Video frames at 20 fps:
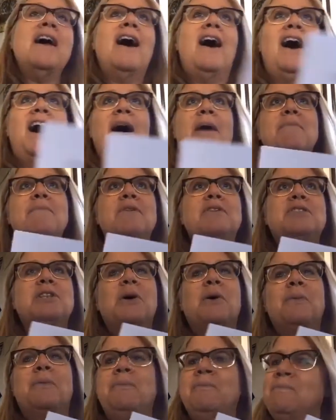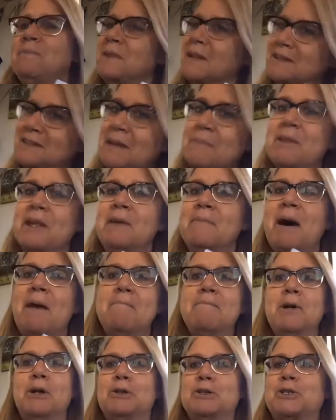So something about middle
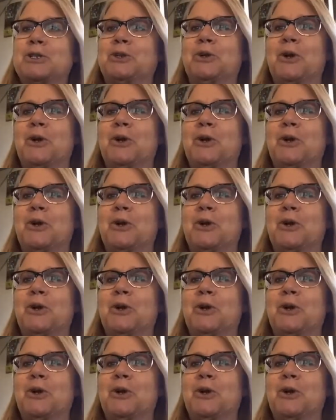school,